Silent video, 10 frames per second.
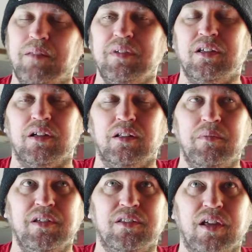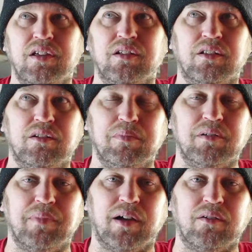let me tell you a little bit
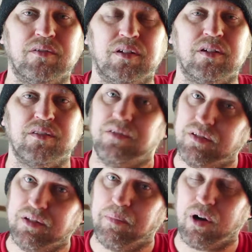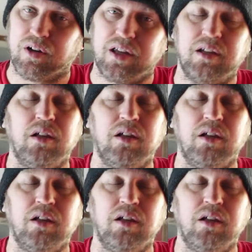about the party.